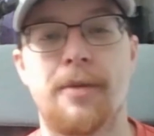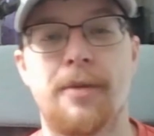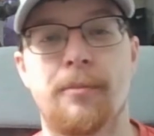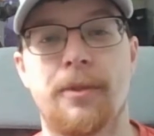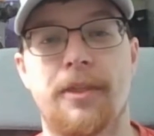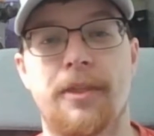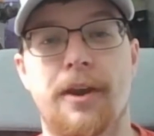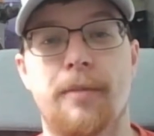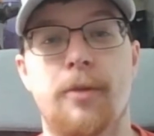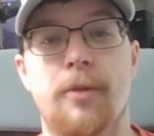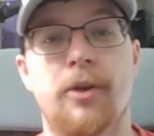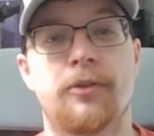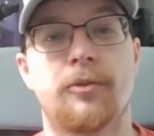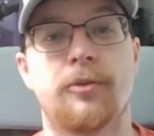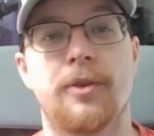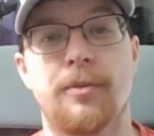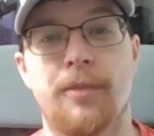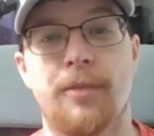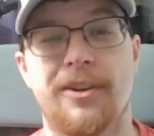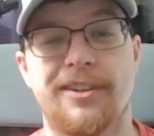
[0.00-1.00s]
But then I'm also
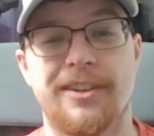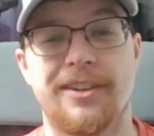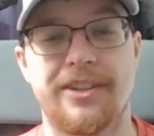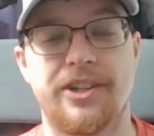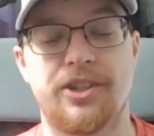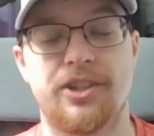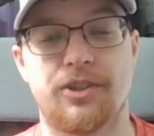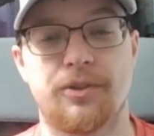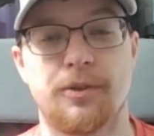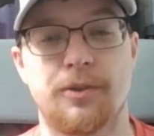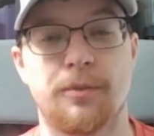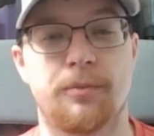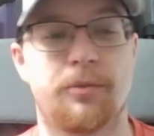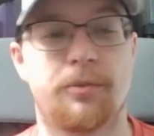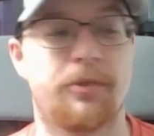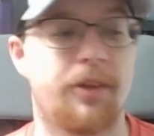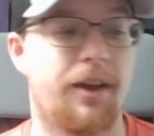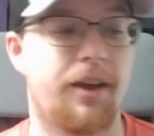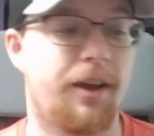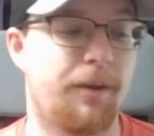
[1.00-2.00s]
in a bunch of niche
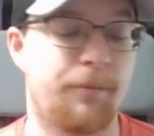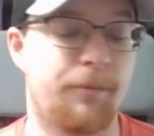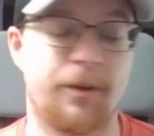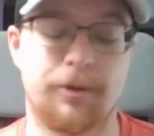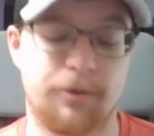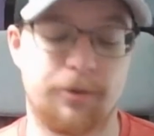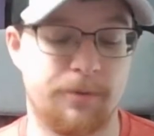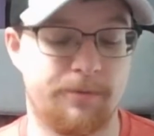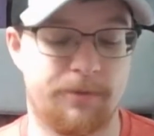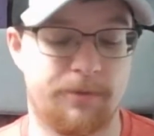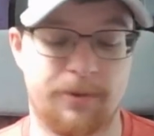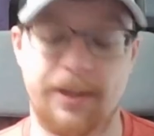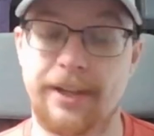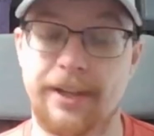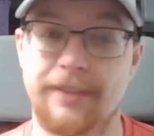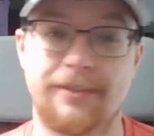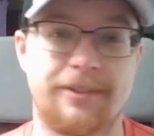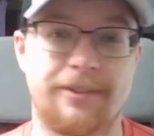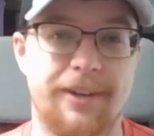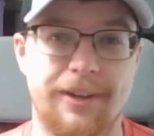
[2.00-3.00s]
groups. I'm in a group for
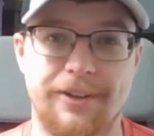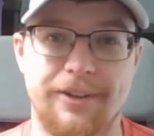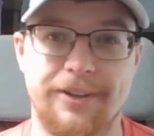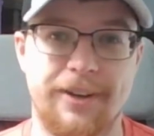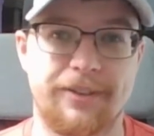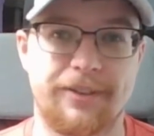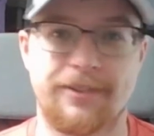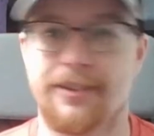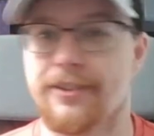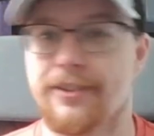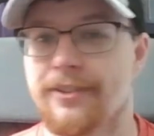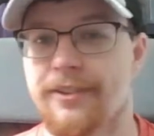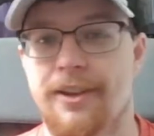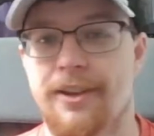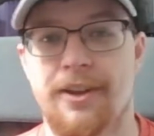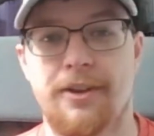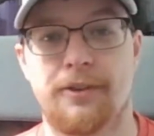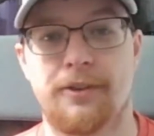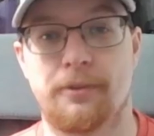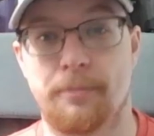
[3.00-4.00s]
like Sega Genesis
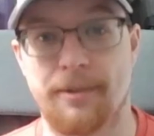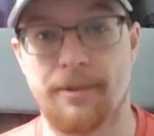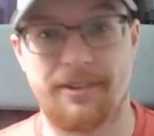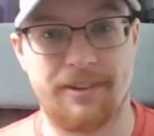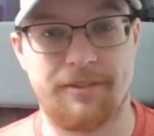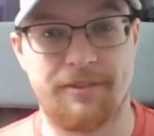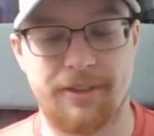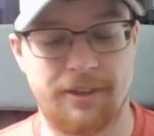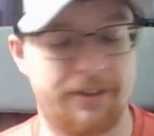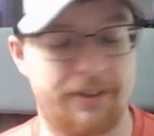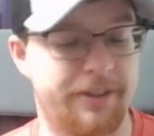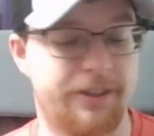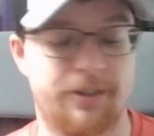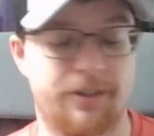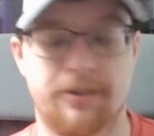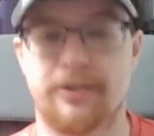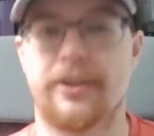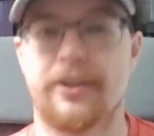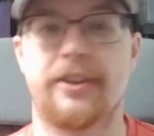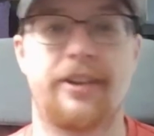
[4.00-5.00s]
specifically,
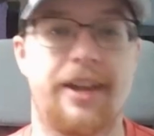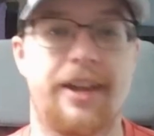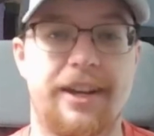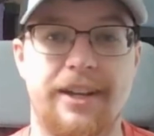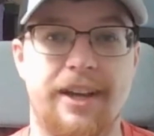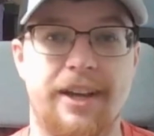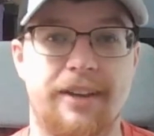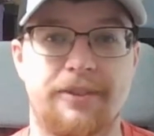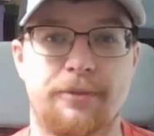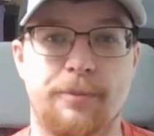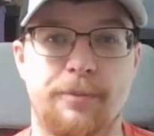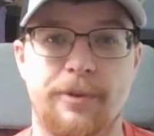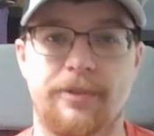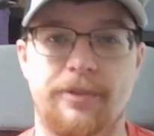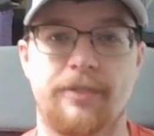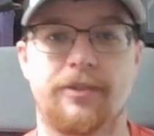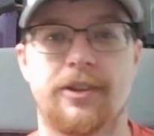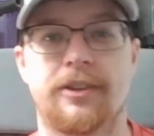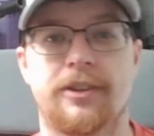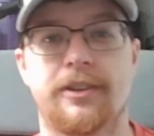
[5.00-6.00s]
or NES
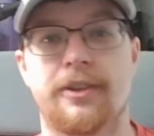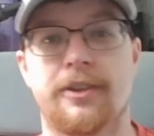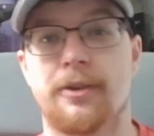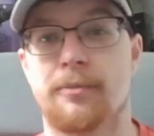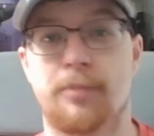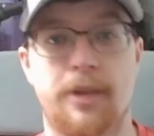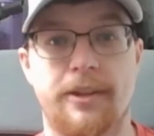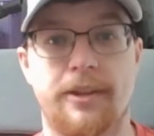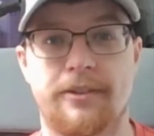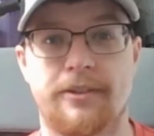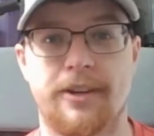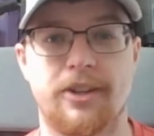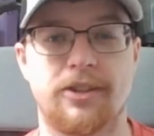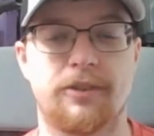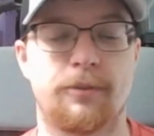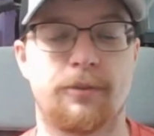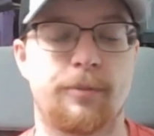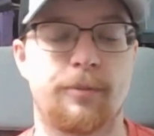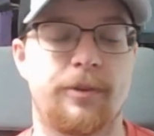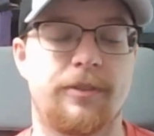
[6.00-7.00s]
specifically, or
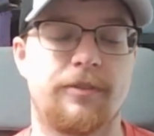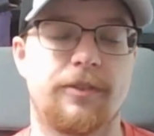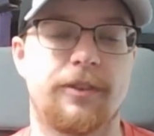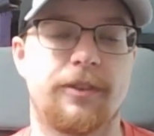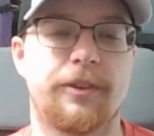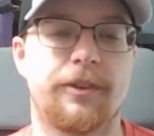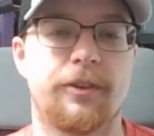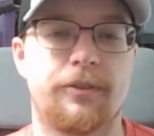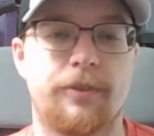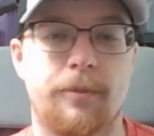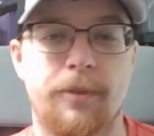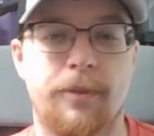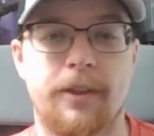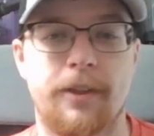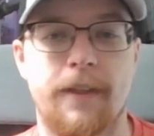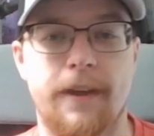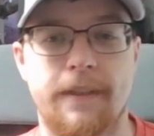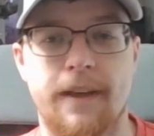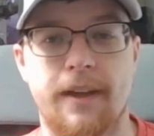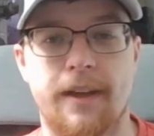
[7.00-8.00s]
PlayStation specifically, or something
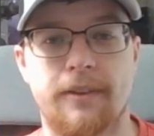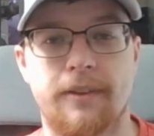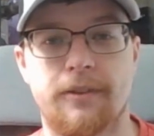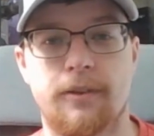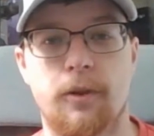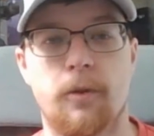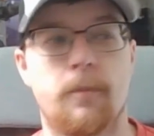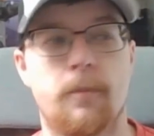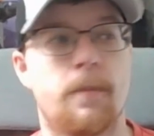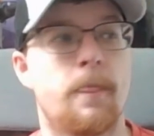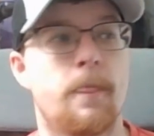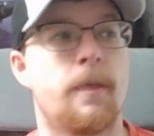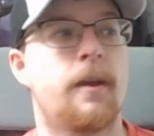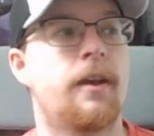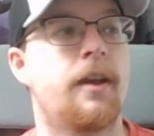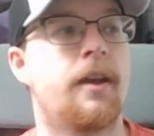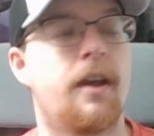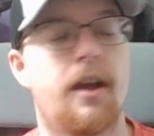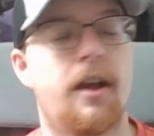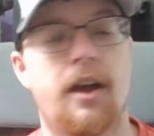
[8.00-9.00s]
like that. So
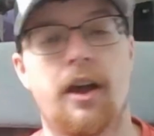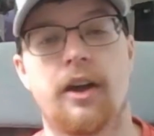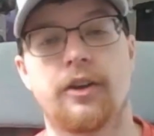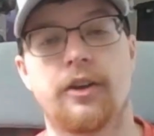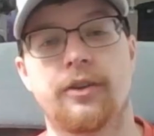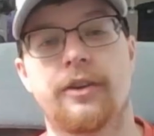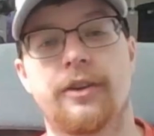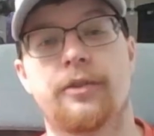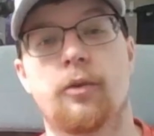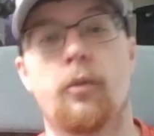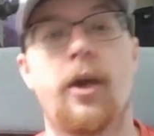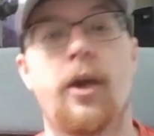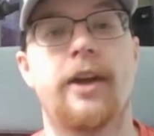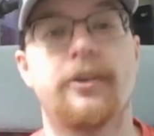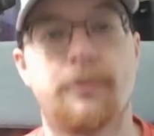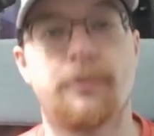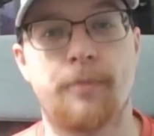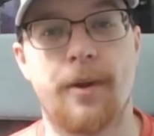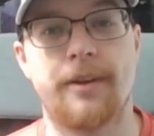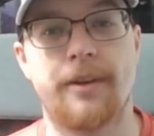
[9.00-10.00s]
you get the
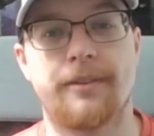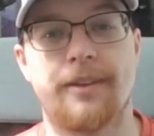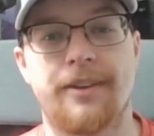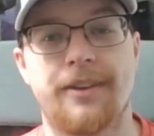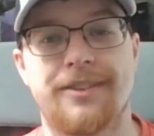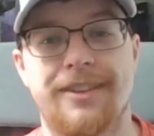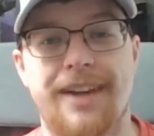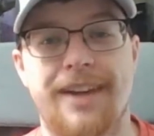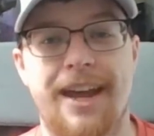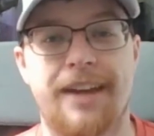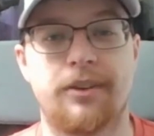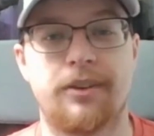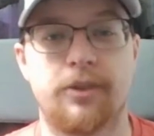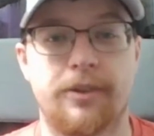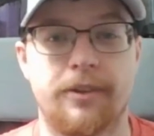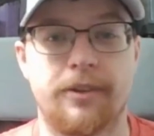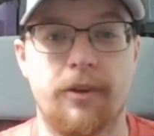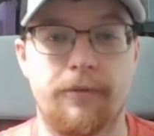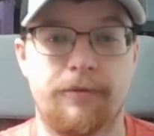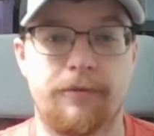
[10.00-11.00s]
widespread attention, and you
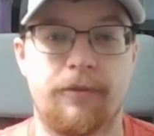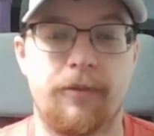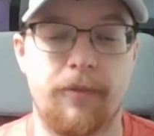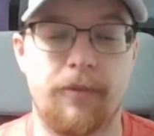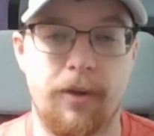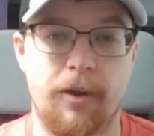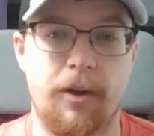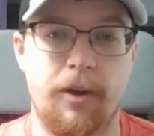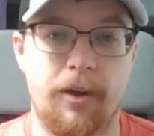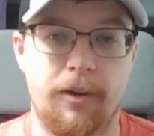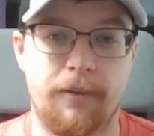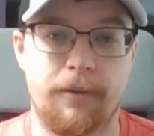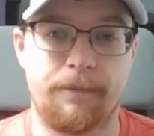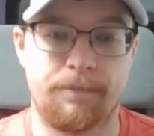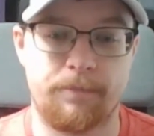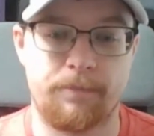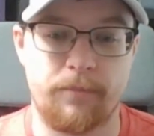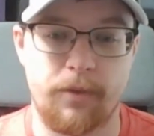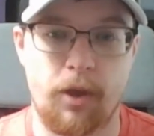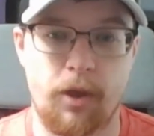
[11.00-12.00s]
can
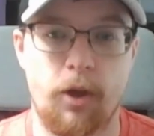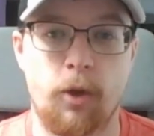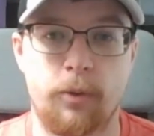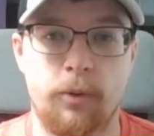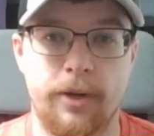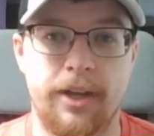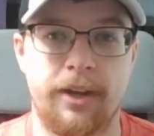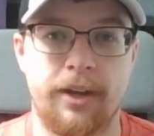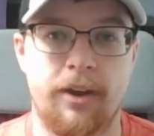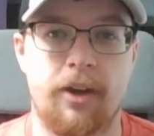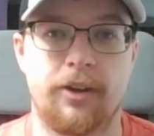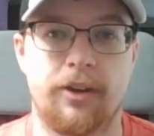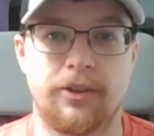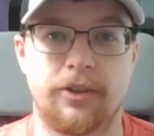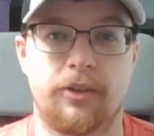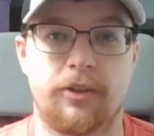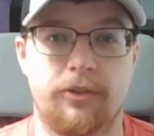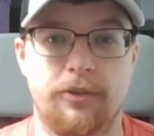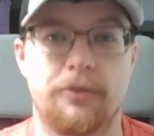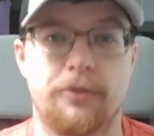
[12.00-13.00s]
hone in on
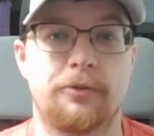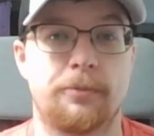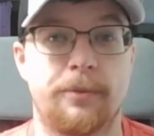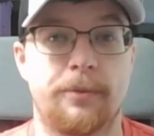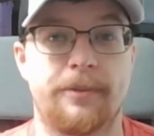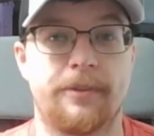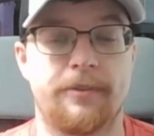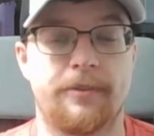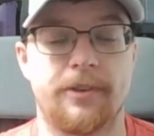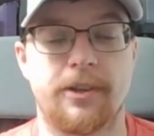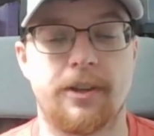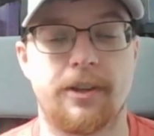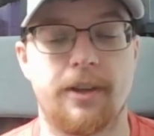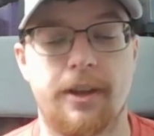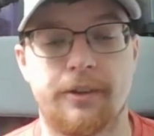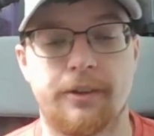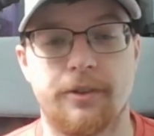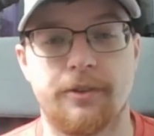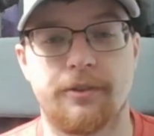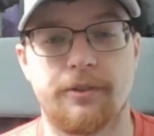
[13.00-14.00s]
just those specific
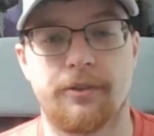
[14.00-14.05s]
collectors.